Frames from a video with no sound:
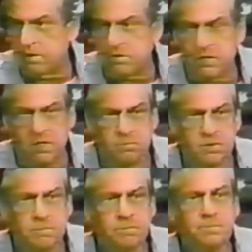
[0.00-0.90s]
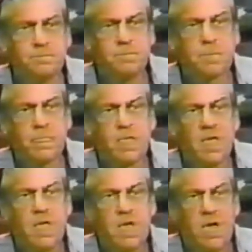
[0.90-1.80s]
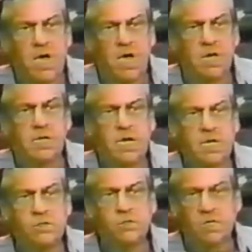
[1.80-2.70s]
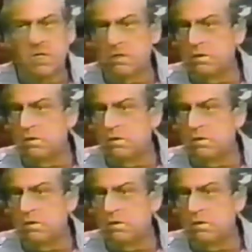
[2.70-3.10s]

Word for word: Harriman. And they had a son whom